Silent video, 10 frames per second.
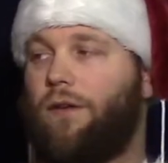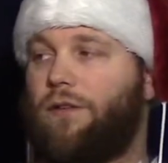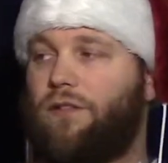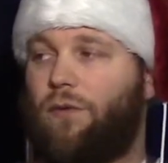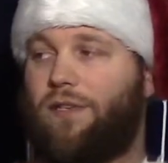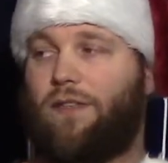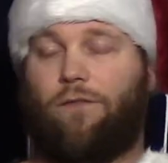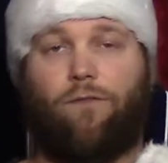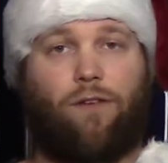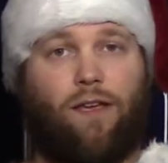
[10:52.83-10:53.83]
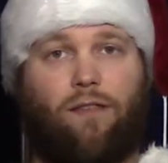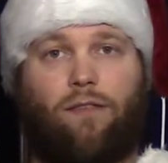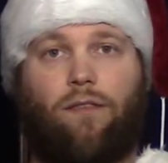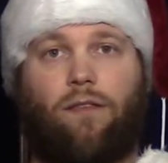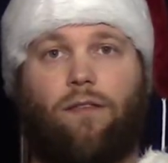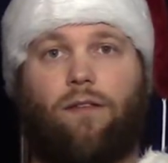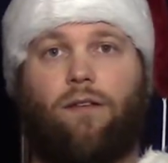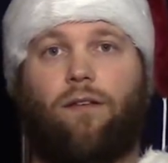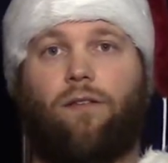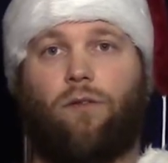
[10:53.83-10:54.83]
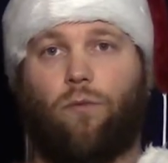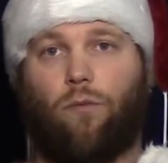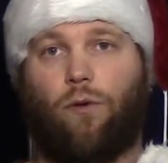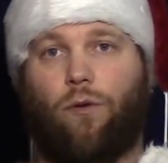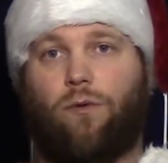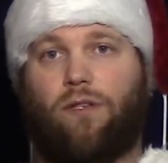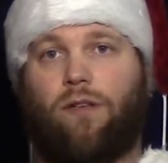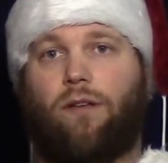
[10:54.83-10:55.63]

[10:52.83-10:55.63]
So it's the 5th, the root,